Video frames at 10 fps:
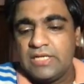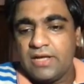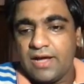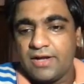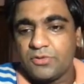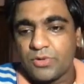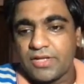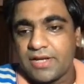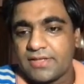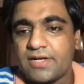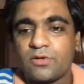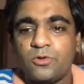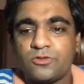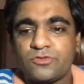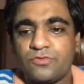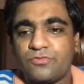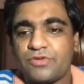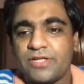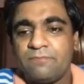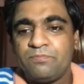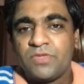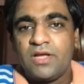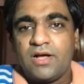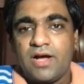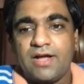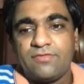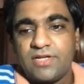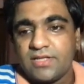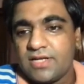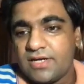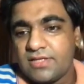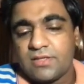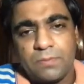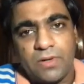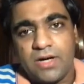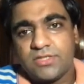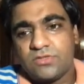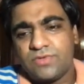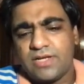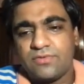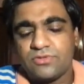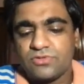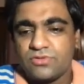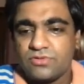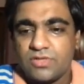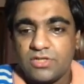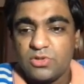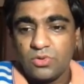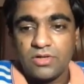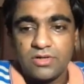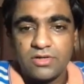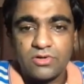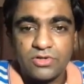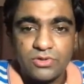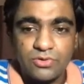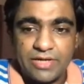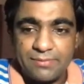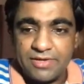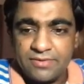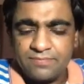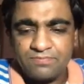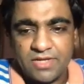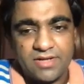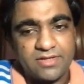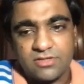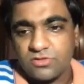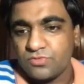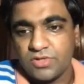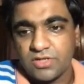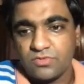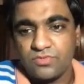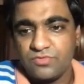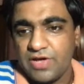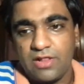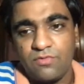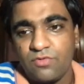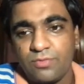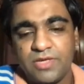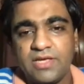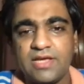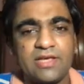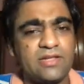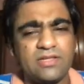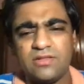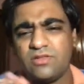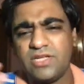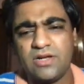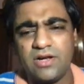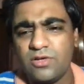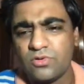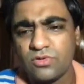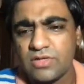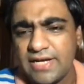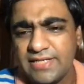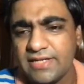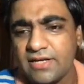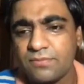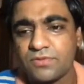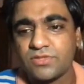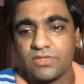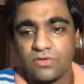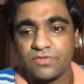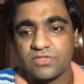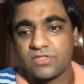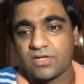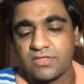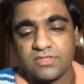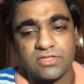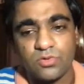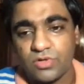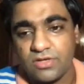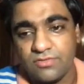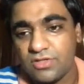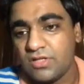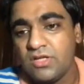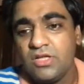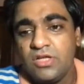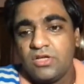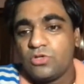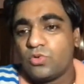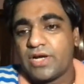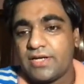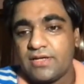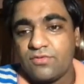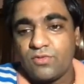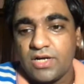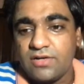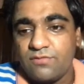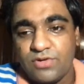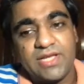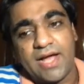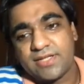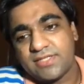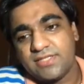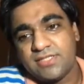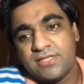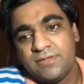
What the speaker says: and you can get that course for free. I have done that in the past when I was a new learner on Udemy, and it's worked well for me. Nearly 99% of instructors are okay with you getting one free access,